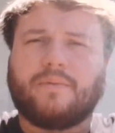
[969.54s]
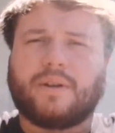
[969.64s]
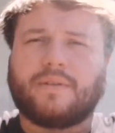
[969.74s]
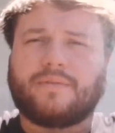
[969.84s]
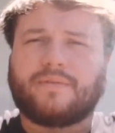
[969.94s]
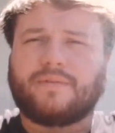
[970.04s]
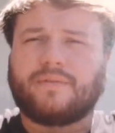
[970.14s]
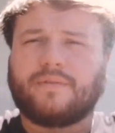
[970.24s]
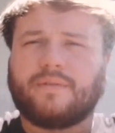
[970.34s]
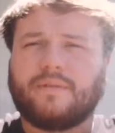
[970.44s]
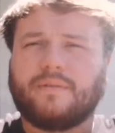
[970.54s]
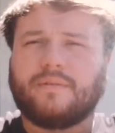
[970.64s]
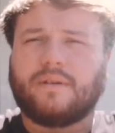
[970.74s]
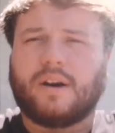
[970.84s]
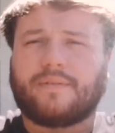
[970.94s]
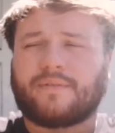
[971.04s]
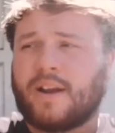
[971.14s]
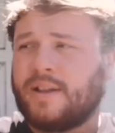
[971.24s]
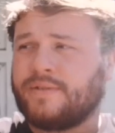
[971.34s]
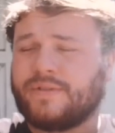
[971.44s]
One of our
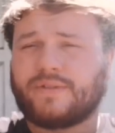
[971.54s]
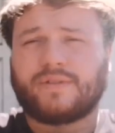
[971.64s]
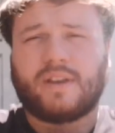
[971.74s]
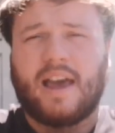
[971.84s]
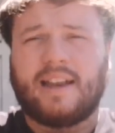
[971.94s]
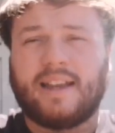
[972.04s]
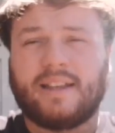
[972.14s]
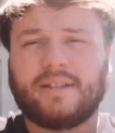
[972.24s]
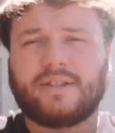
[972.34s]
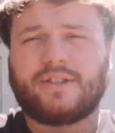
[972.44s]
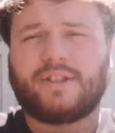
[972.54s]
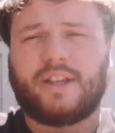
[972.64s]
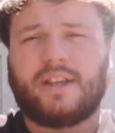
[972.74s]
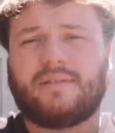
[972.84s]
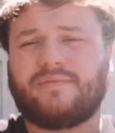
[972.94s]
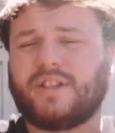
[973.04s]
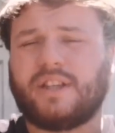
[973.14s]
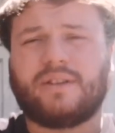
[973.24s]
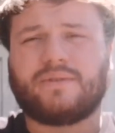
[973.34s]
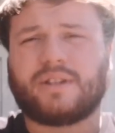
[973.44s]
friends, Ellie, she
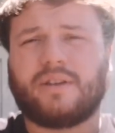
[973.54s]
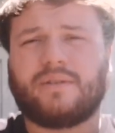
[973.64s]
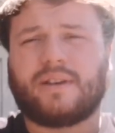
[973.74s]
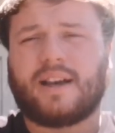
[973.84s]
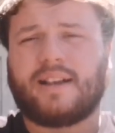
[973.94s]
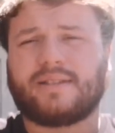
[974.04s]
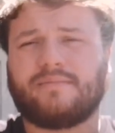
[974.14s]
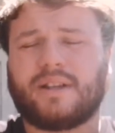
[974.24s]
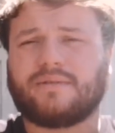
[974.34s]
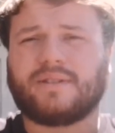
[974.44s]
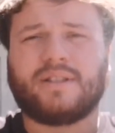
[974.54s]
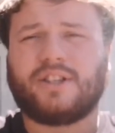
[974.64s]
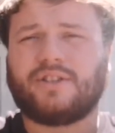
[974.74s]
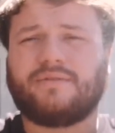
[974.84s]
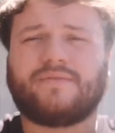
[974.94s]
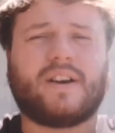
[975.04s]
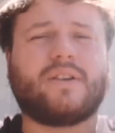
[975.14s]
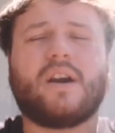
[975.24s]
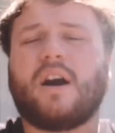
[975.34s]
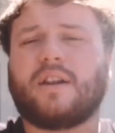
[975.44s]
also has a medical condition,
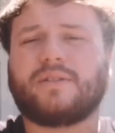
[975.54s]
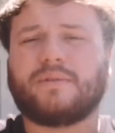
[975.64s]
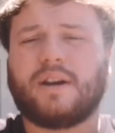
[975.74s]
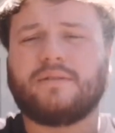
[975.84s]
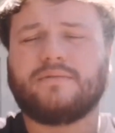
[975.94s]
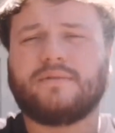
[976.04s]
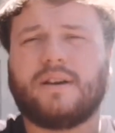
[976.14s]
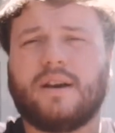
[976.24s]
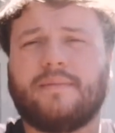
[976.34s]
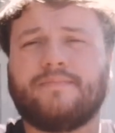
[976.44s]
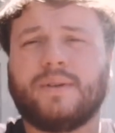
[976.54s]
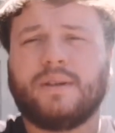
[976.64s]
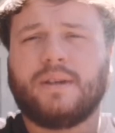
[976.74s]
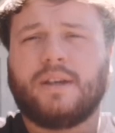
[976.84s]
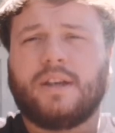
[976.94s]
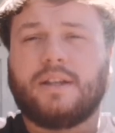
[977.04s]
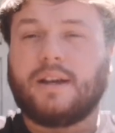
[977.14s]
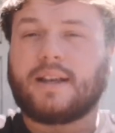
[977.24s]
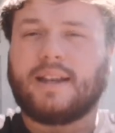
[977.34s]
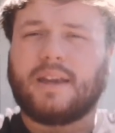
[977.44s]
found it hard as well.
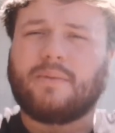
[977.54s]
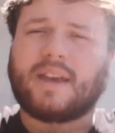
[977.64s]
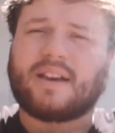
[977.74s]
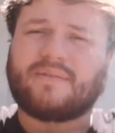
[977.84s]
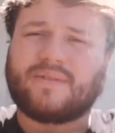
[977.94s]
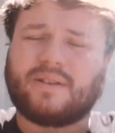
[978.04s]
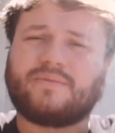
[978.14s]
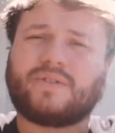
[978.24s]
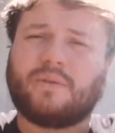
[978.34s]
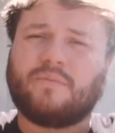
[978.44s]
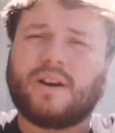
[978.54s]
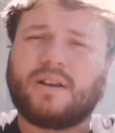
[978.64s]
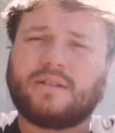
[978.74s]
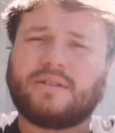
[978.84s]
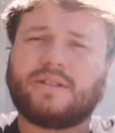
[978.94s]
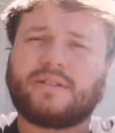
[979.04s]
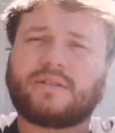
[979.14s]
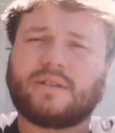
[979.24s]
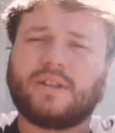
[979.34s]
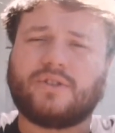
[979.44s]
Luckily we have found somewhere
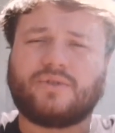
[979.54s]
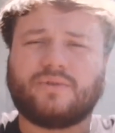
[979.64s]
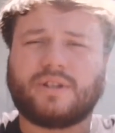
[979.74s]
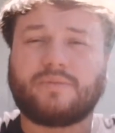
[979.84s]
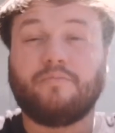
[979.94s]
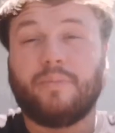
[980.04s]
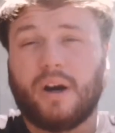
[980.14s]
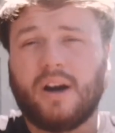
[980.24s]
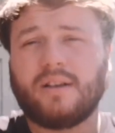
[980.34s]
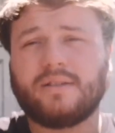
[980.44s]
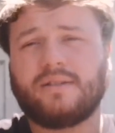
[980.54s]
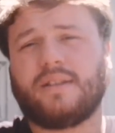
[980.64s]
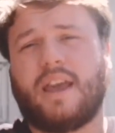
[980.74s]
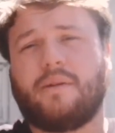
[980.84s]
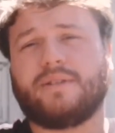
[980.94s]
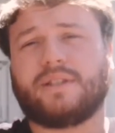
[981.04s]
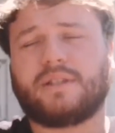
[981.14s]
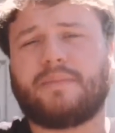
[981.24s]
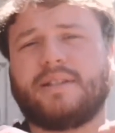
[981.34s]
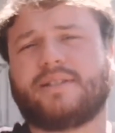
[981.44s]
that's insured us, but it was
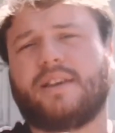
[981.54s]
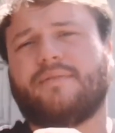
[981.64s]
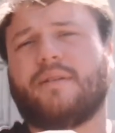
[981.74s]
expensive.